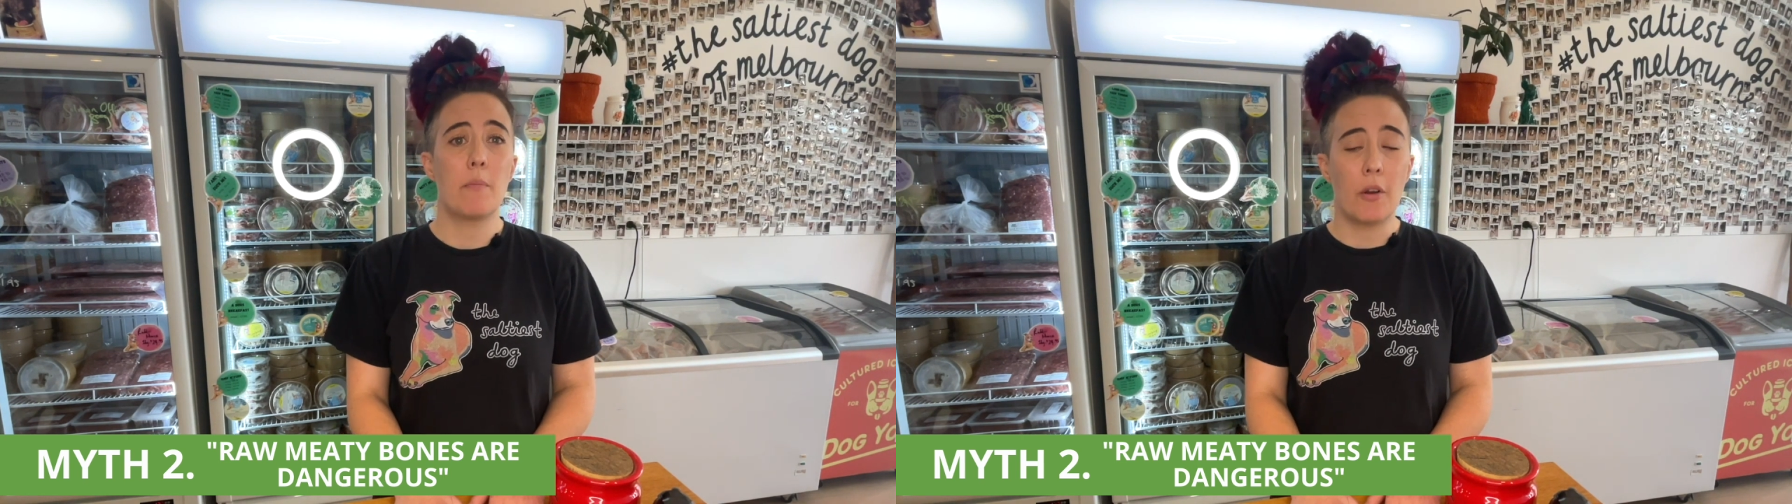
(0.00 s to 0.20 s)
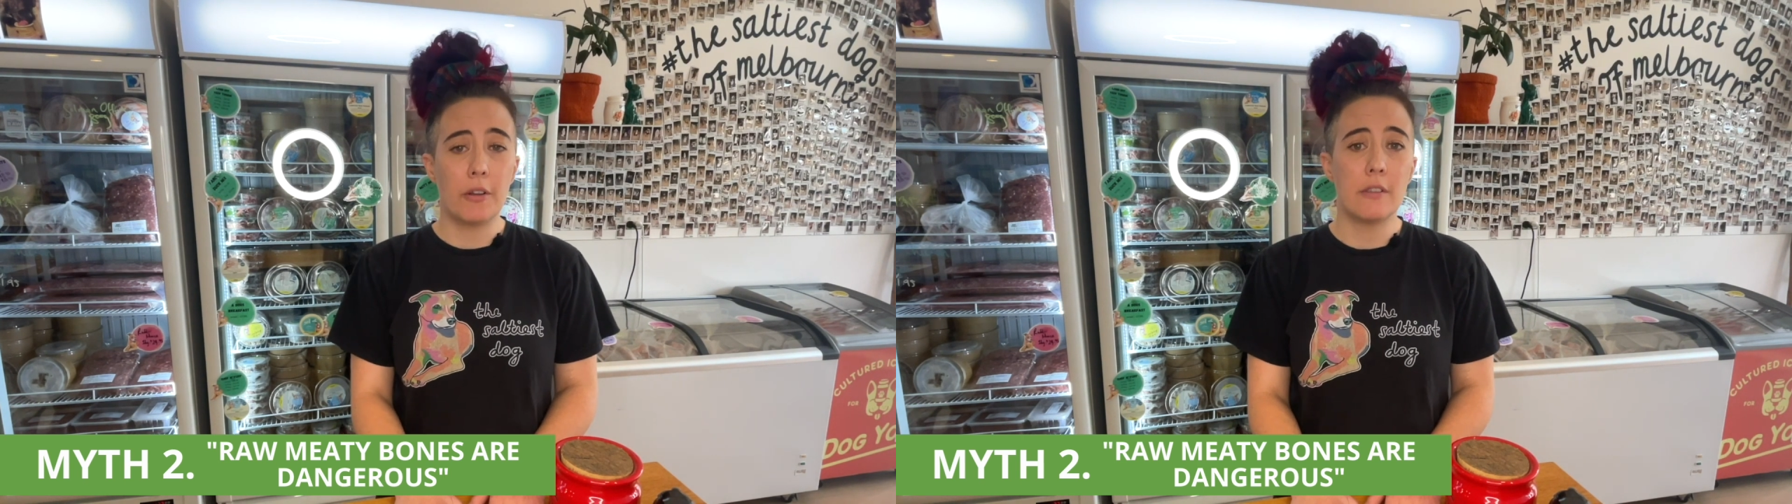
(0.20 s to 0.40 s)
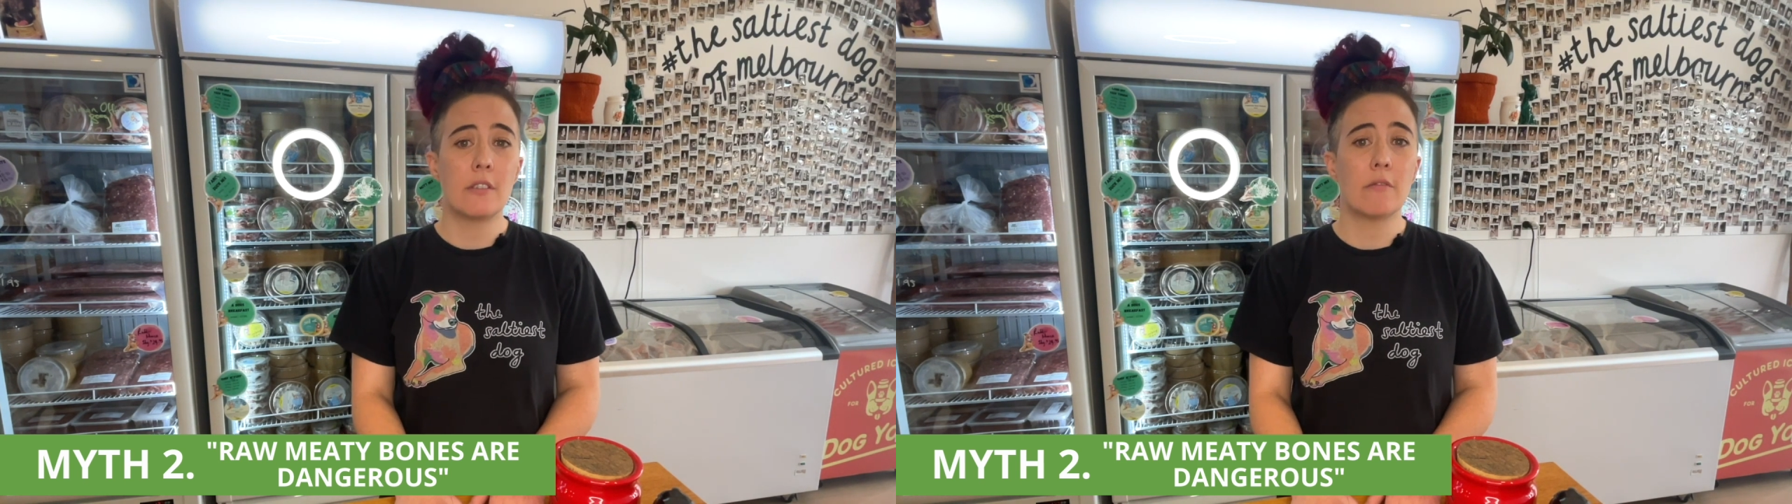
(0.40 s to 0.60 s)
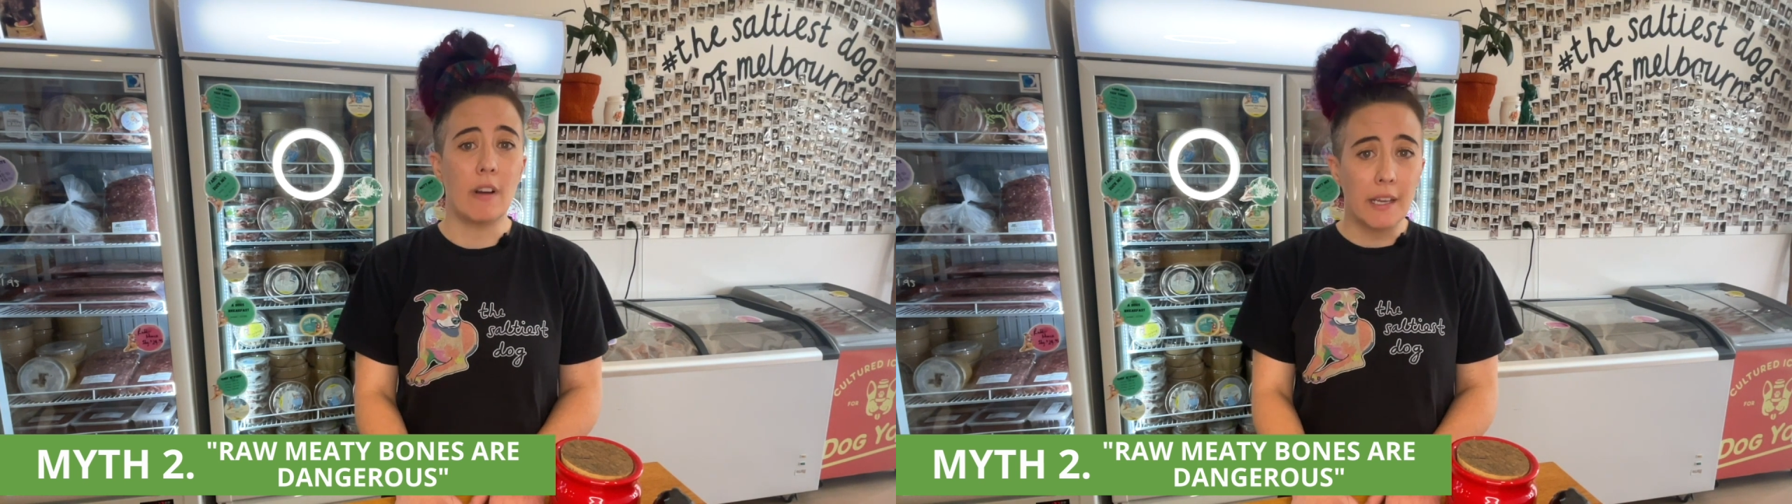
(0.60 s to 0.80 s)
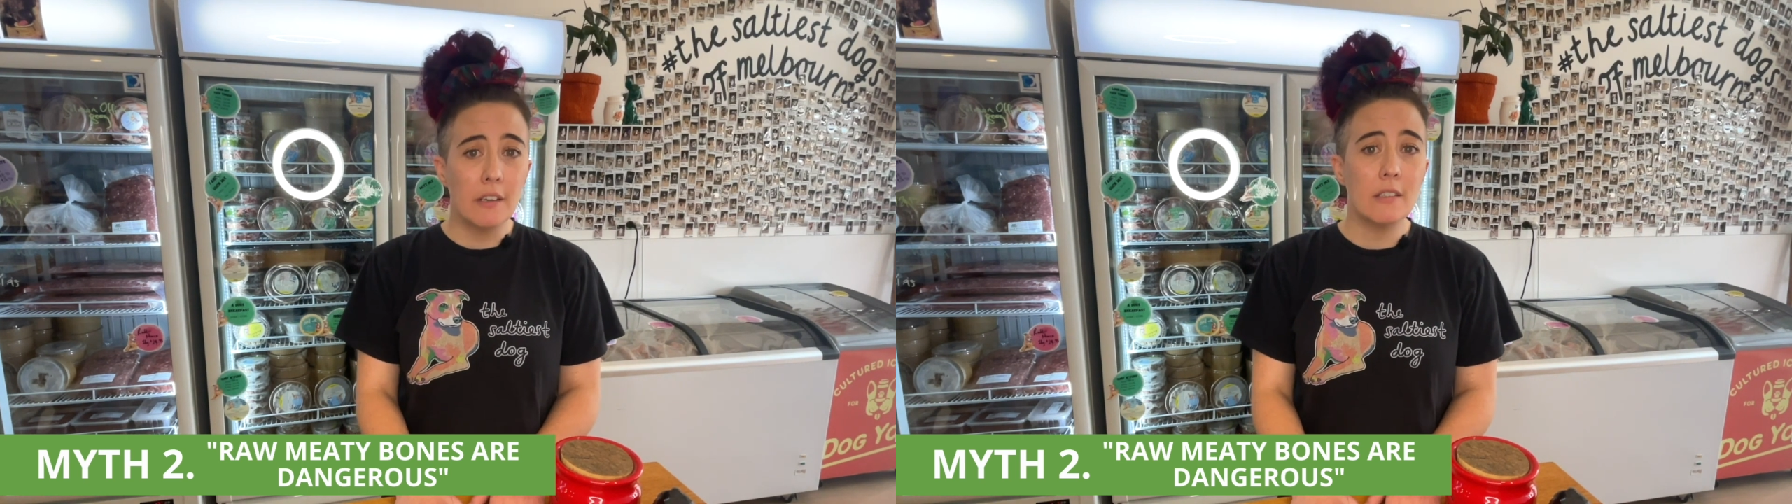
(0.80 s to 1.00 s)
bones
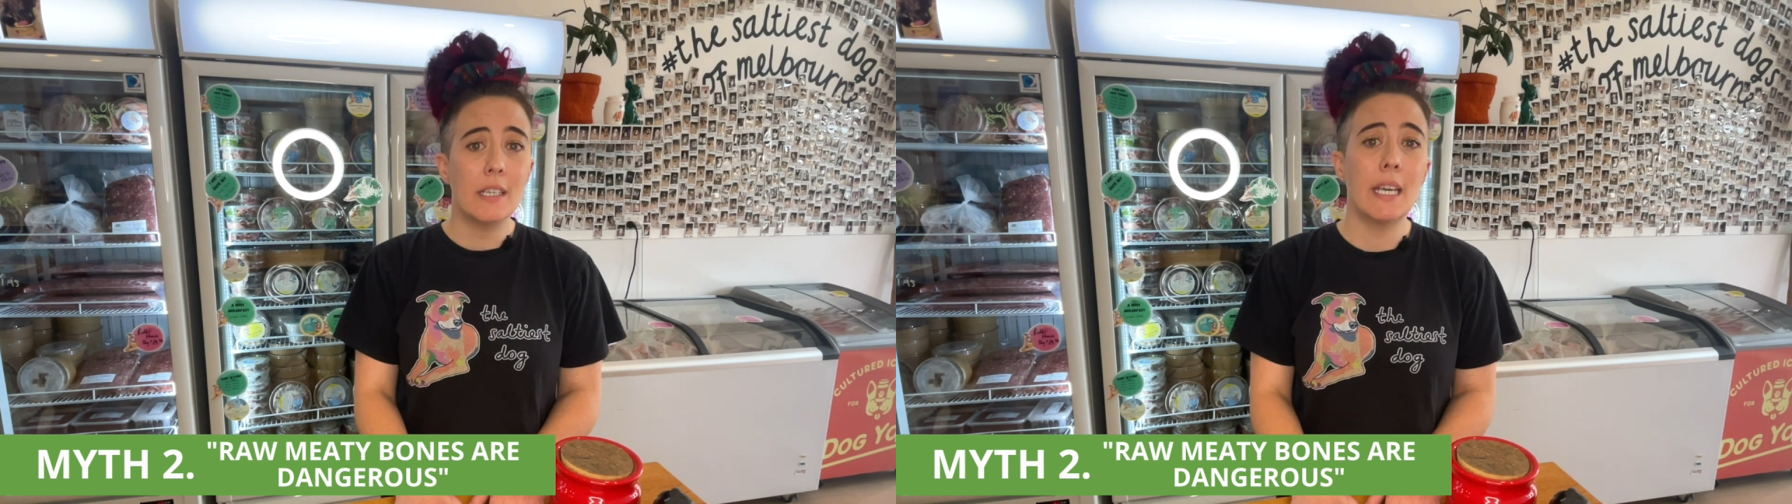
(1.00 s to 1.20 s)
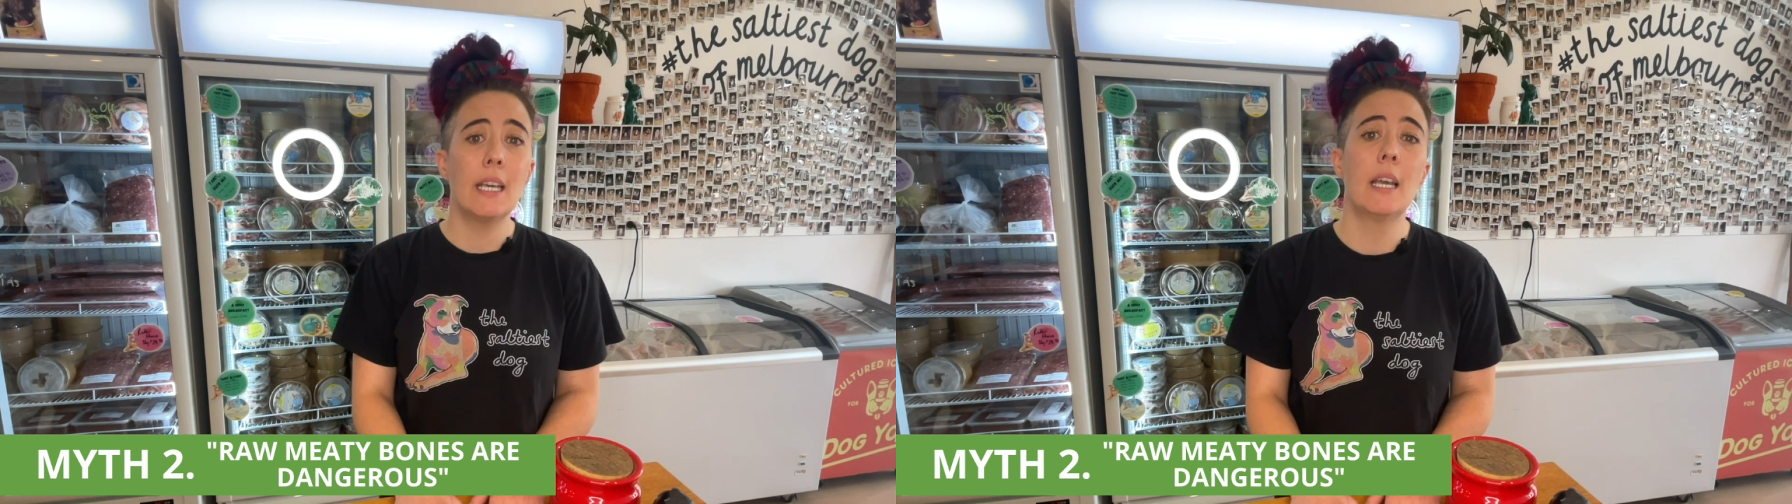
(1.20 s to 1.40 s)
regularly.